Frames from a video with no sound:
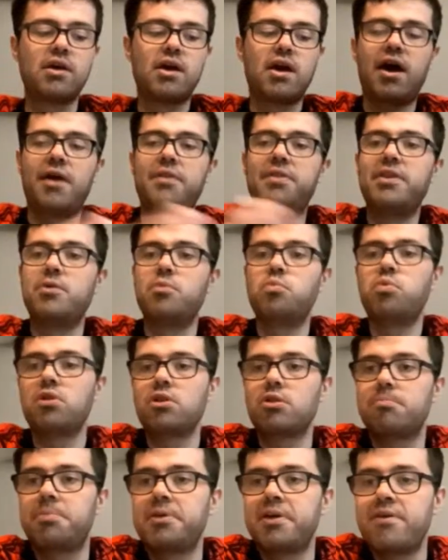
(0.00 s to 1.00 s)
and they
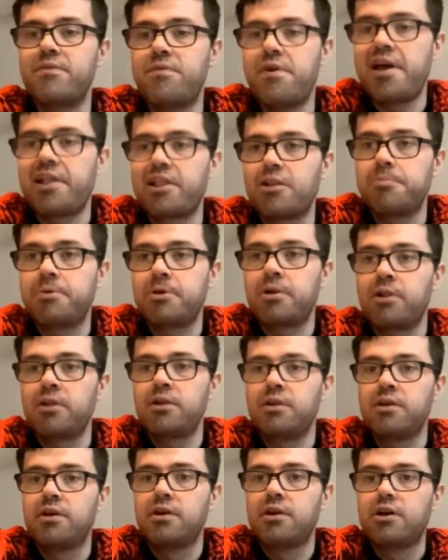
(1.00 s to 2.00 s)
will be
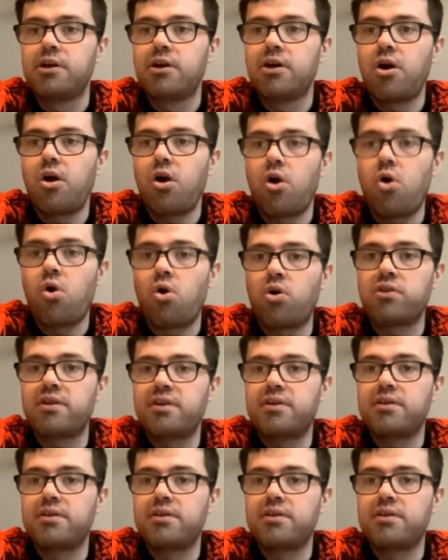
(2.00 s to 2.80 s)
available on